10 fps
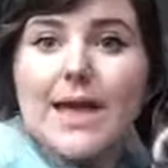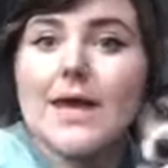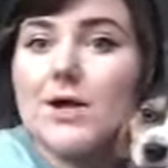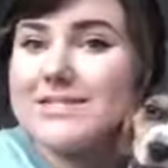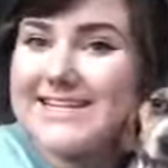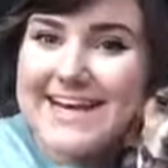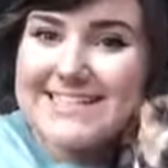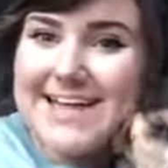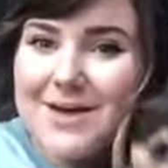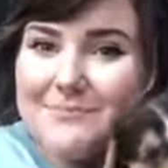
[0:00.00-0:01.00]
and I'll see you
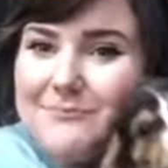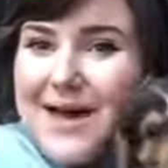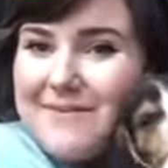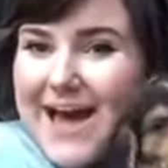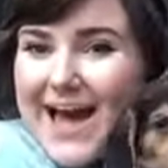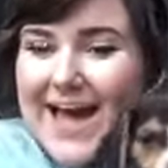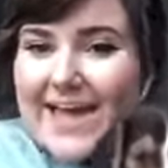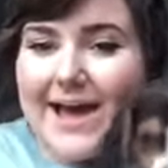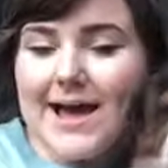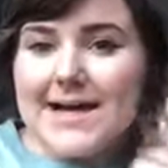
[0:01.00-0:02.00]
next time. Bye
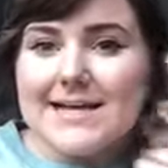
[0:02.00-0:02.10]
bye.